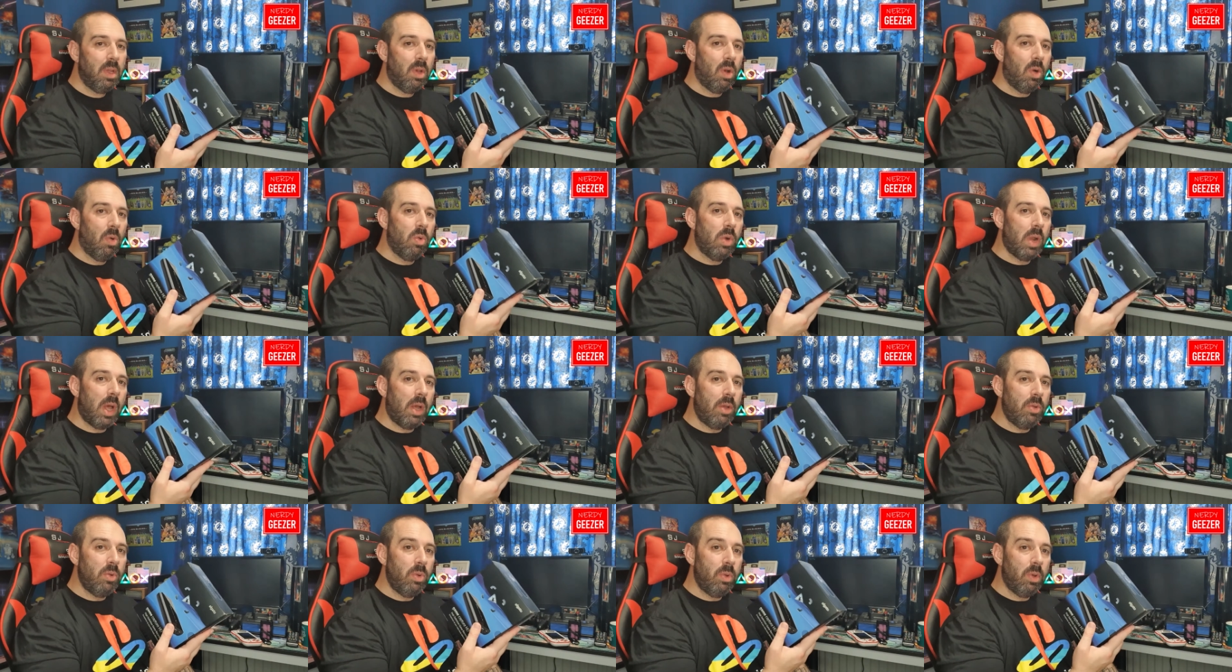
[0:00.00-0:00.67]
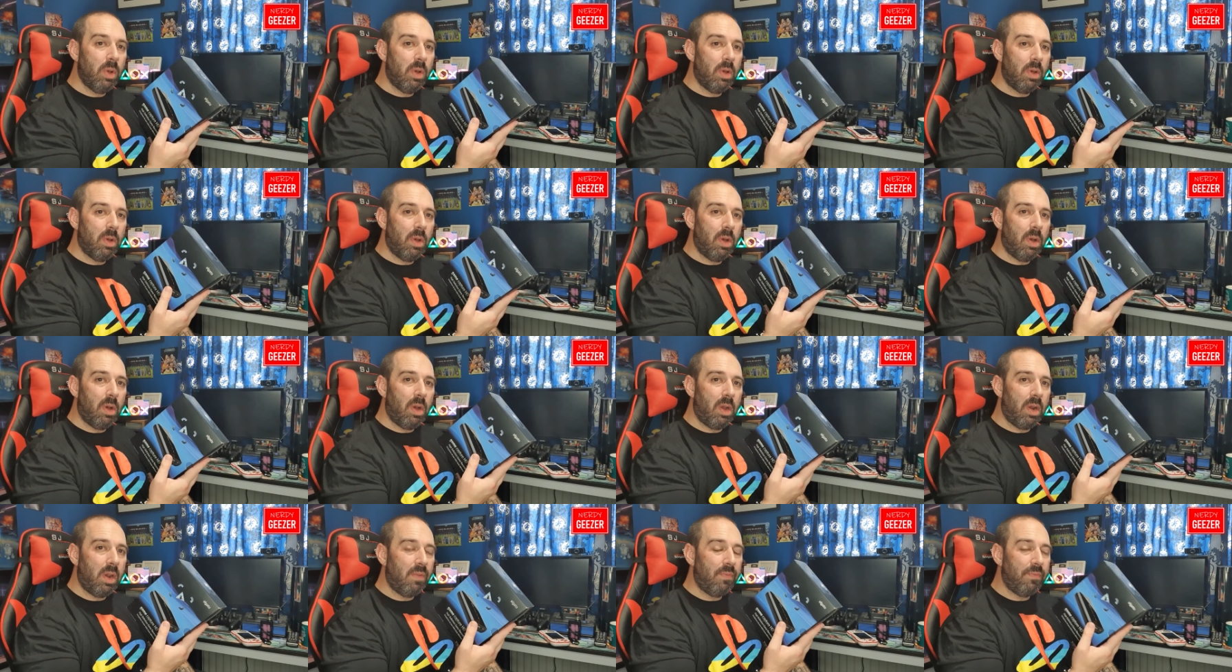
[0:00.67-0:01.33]
although
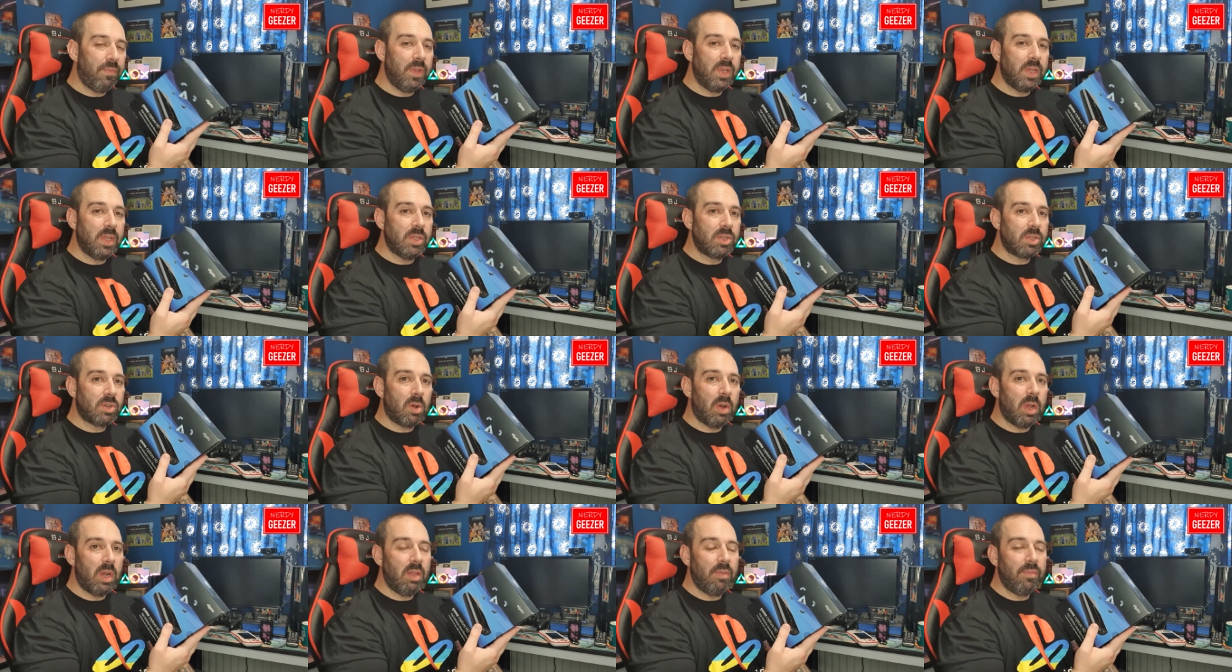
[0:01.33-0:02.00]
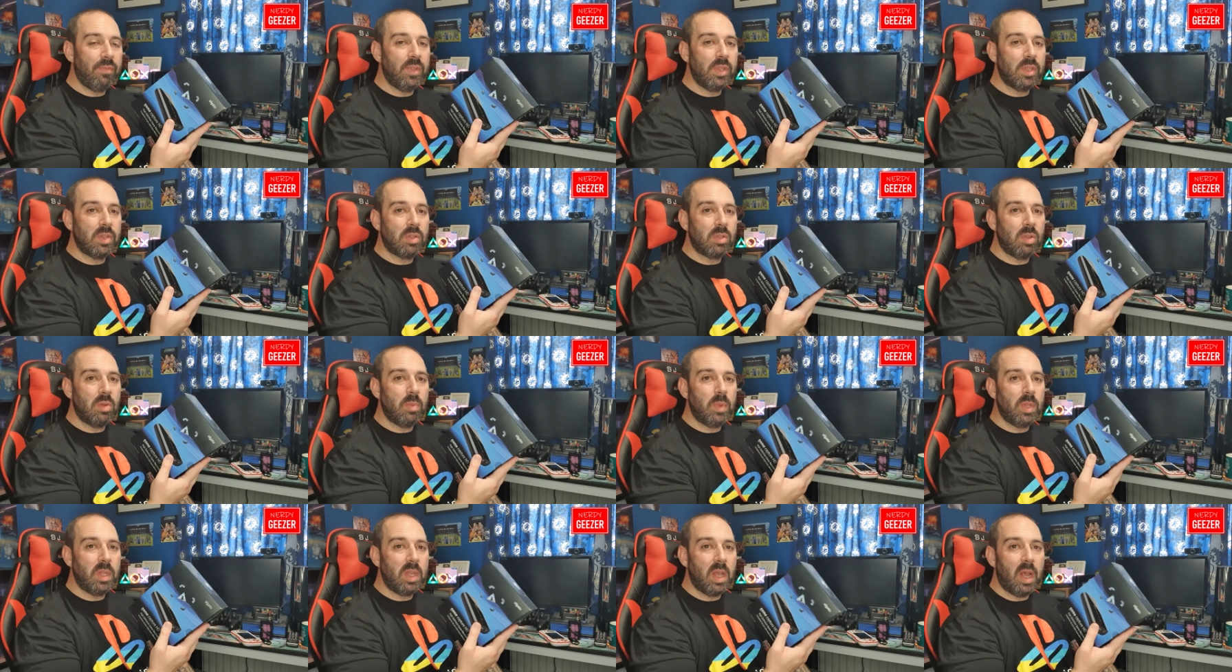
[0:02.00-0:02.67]
I don't think it's got anything to do
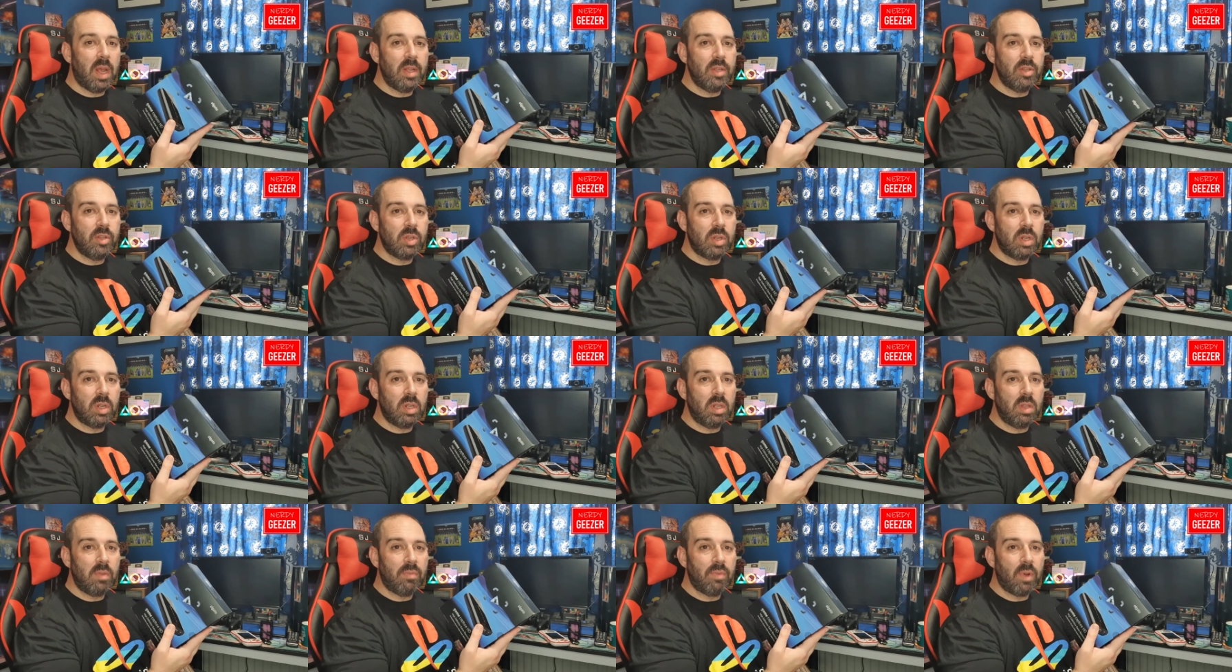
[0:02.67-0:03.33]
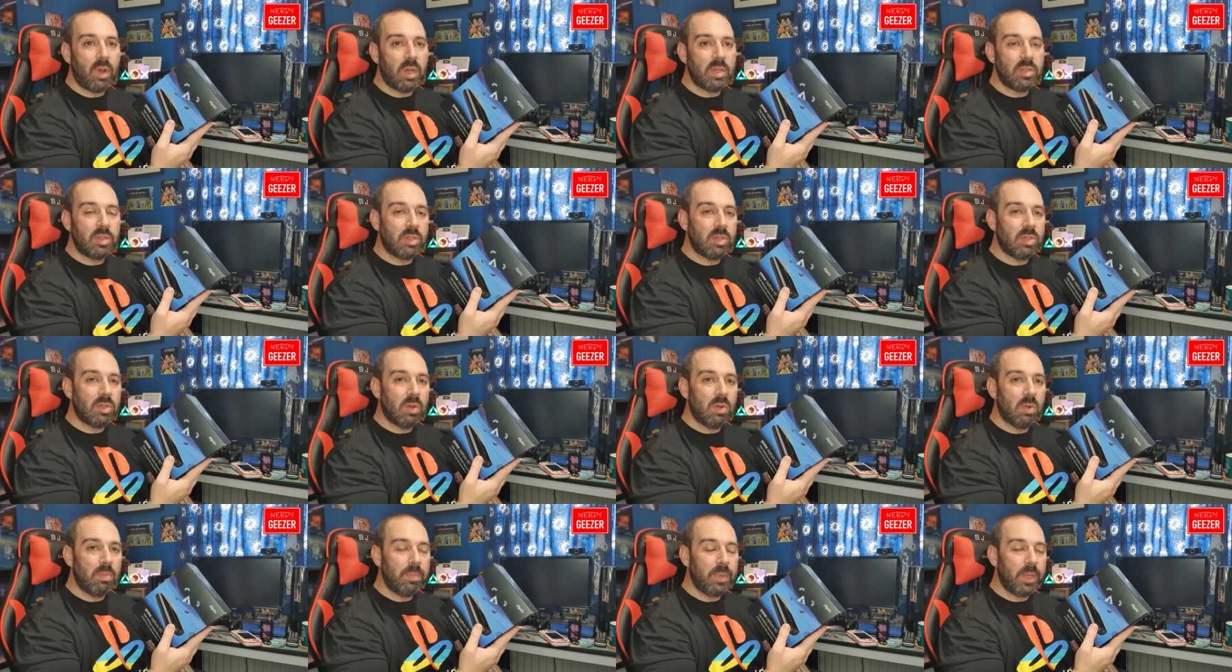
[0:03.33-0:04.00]
with the age of the device at
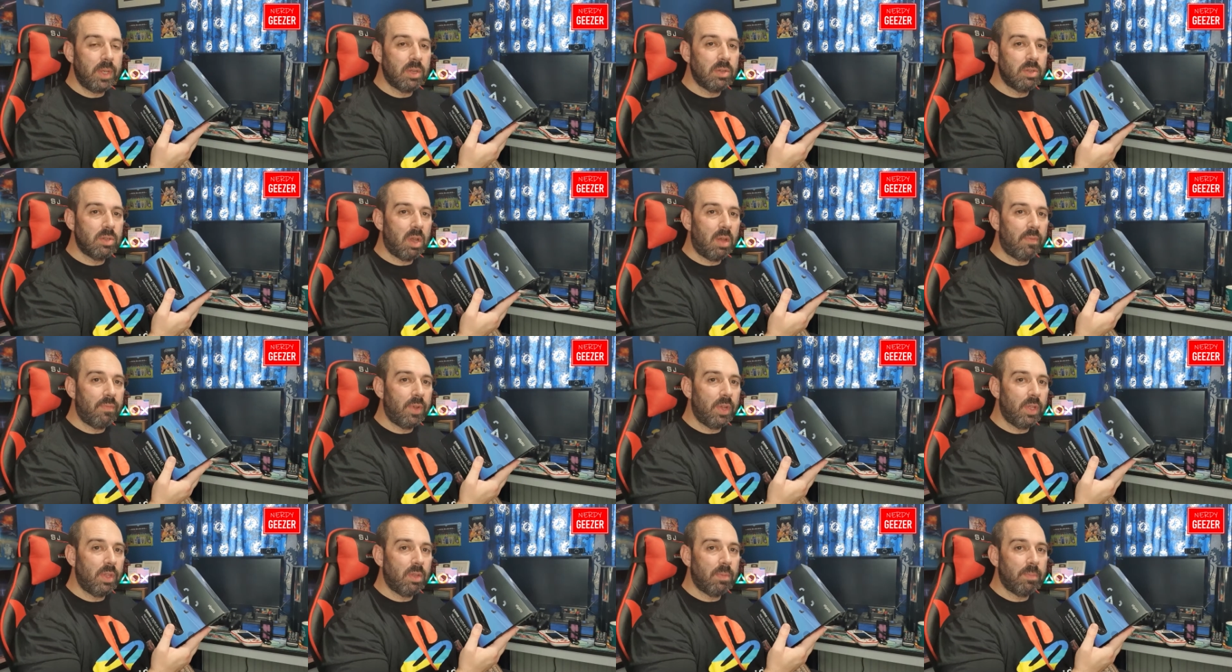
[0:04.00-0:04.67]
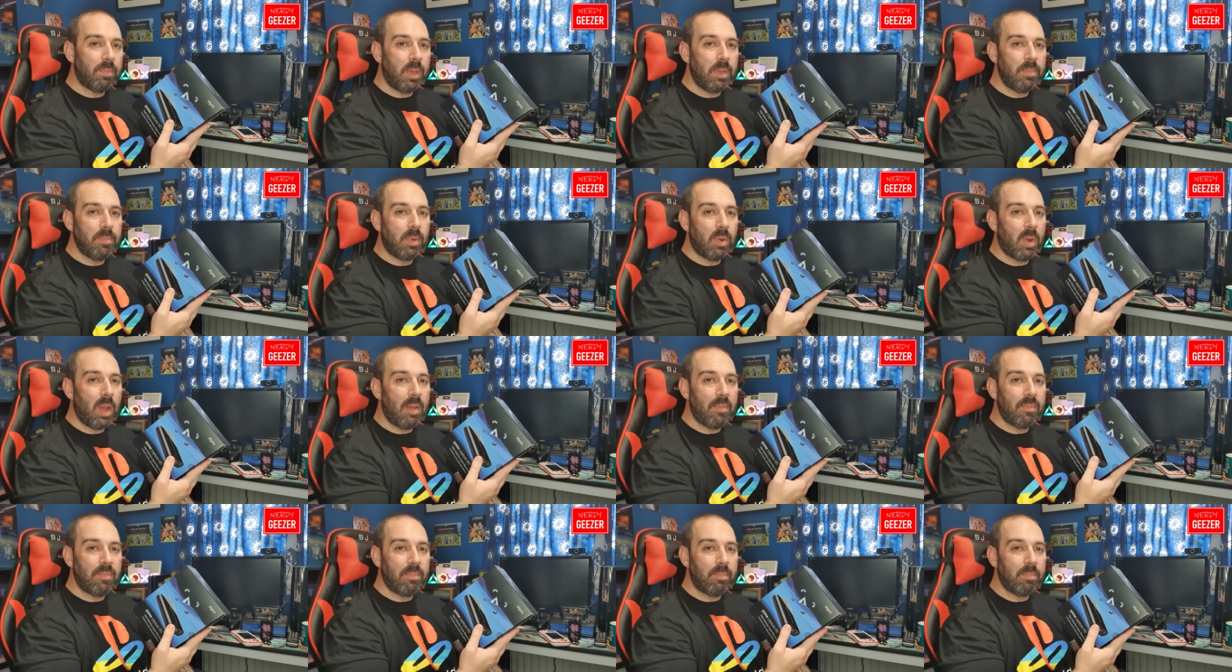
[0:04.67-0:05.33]
all, because I've heard that people
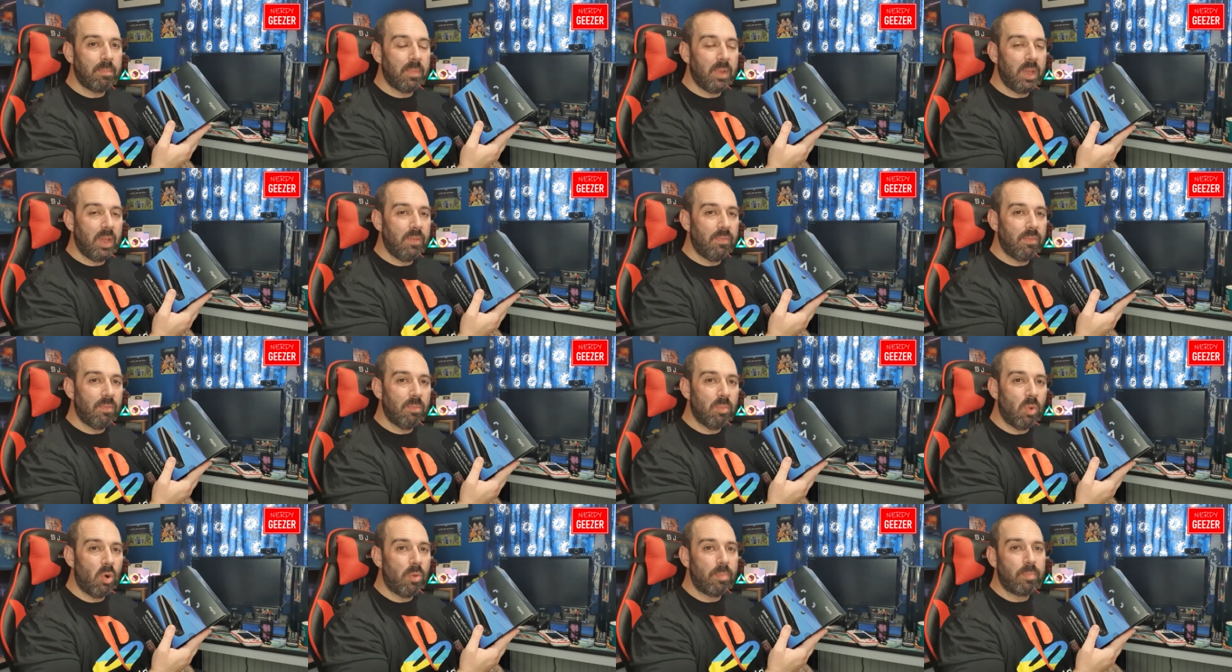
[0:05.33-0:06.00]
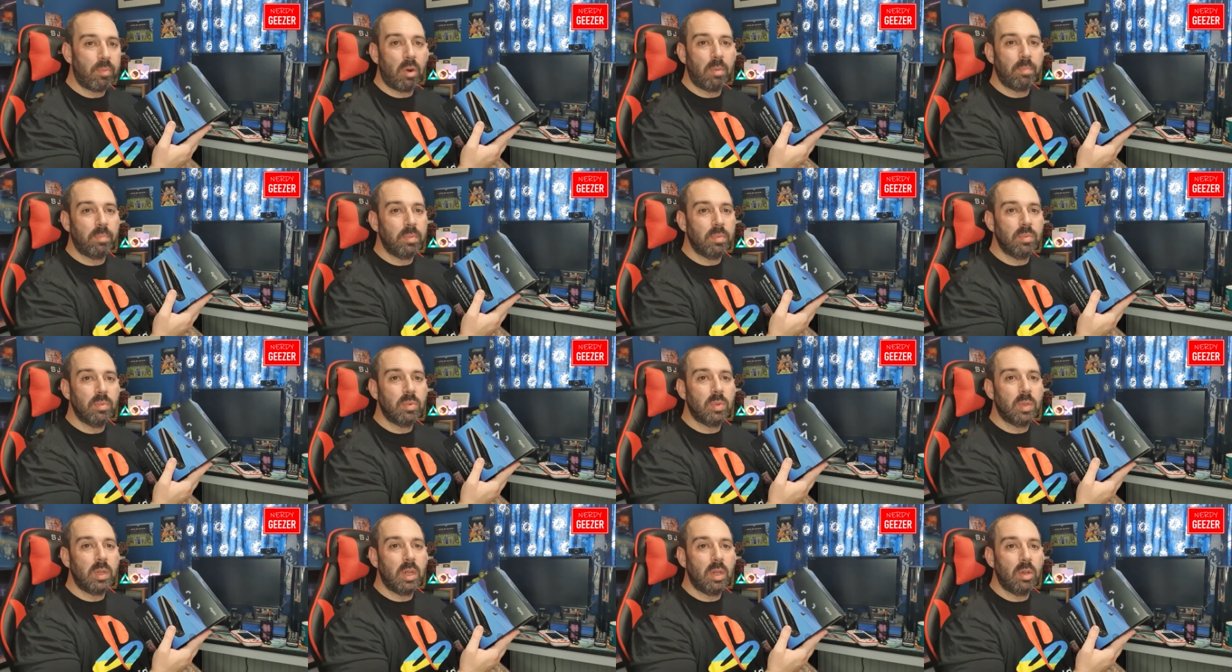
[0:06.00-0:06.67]
have even more problems
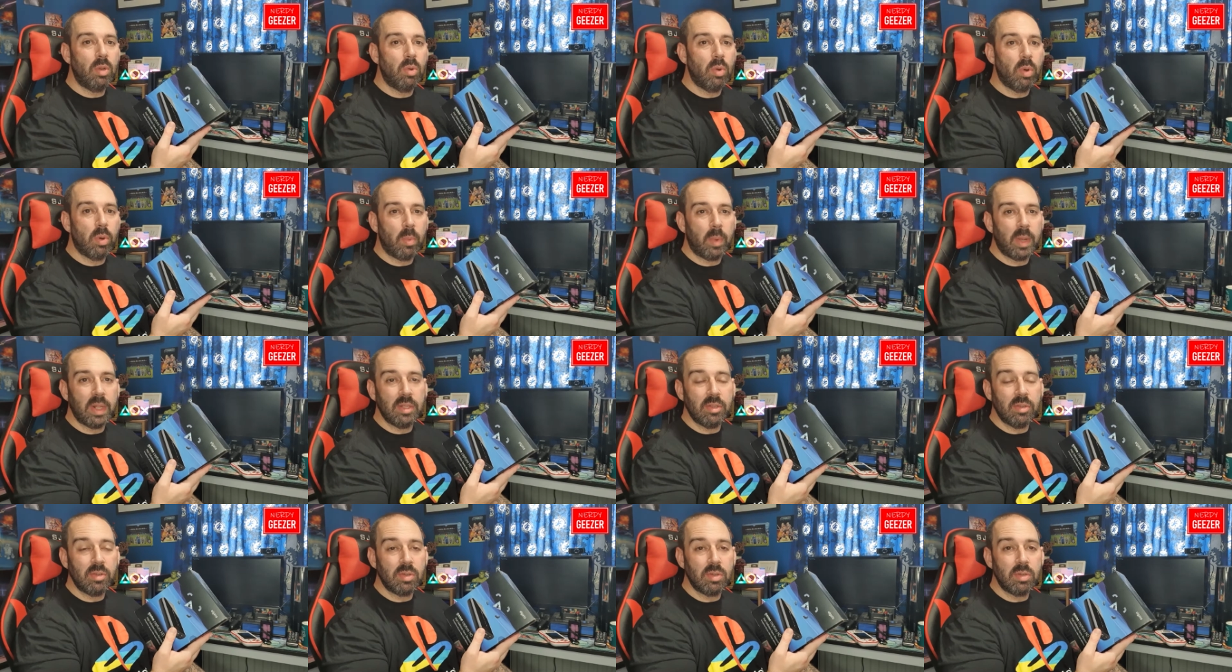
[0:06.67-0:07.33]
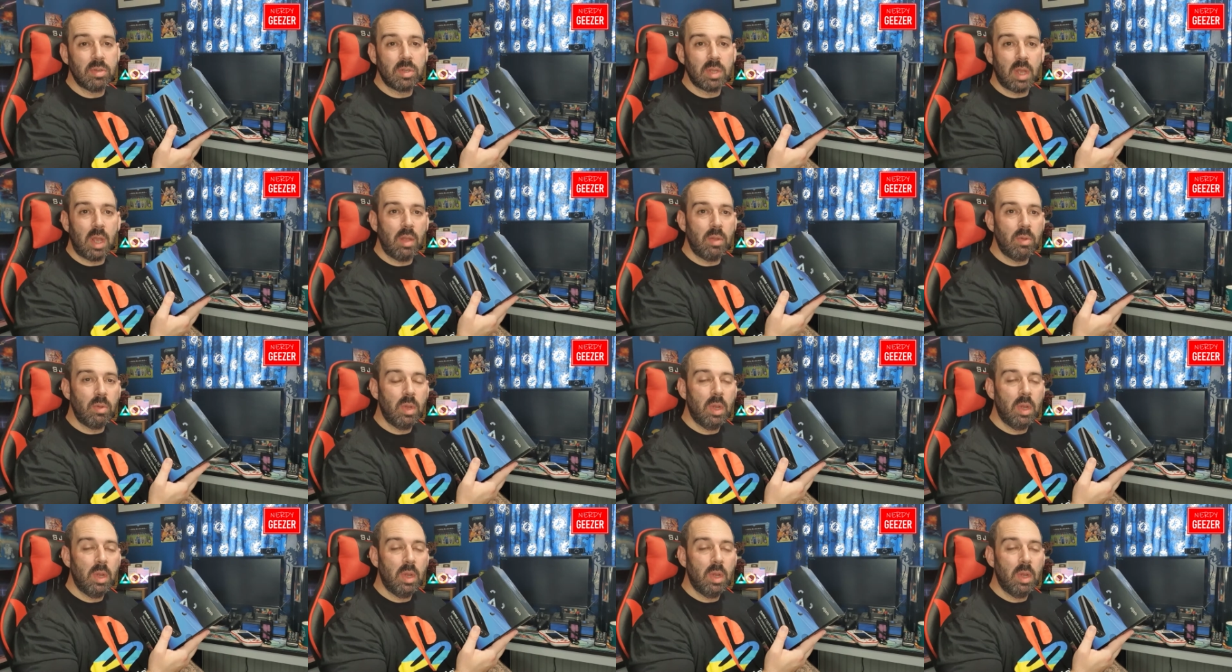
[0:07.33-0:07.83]
with the newer ones. So